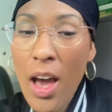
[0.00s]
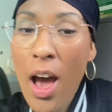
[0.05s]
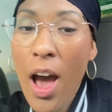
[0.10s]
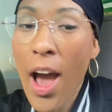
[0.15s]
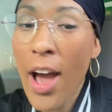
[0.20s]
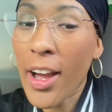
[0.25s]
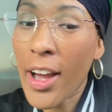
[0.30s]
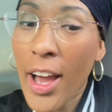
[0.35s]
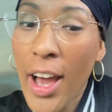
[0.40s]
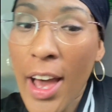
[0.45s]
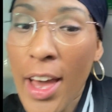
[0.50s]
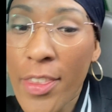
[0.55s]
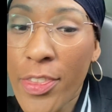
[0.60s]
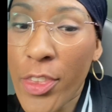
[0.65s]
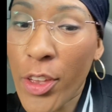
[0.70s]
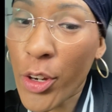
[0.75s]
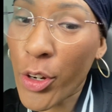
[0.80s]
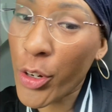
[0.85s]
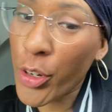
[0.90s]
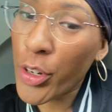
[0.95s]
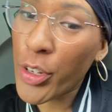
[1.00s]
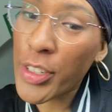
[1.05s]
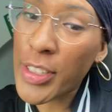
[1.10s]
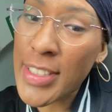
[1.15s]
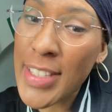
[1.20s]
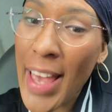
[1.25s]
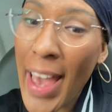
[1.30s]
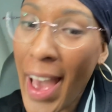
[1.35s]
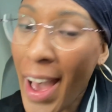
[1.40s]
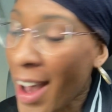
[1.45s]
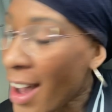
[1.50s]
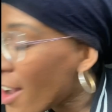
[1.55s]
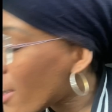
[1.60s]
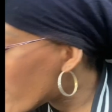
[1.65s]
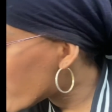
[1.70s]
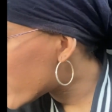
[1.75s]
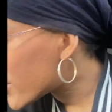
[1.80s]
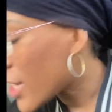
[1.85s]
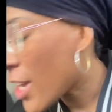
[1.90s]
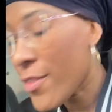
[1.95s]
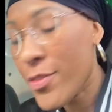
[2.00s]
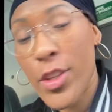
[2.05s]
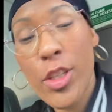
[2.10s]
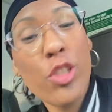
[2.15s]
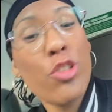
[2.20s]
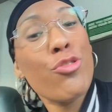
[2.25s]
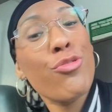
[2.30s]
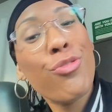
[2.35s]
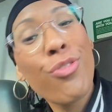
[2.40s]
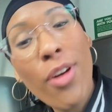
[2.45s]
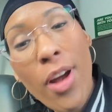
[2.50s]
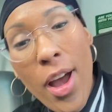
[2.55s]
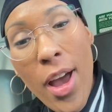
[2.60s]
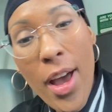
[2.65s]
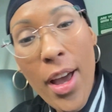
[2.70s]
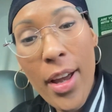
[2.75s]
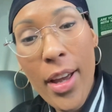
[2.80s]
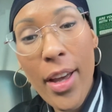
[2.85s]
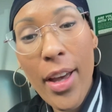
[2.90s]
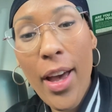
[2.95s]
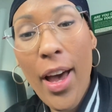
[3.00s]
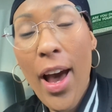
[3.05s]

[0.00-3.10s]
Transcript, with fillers: i got the girls out of the truck